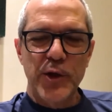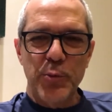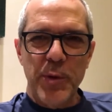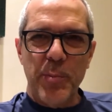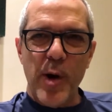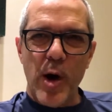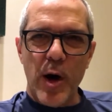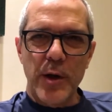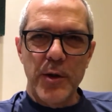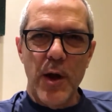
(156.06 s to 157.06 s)
to be
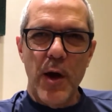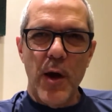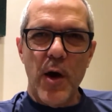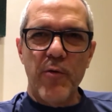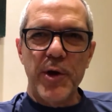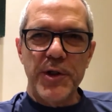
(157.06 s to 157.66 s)
part of an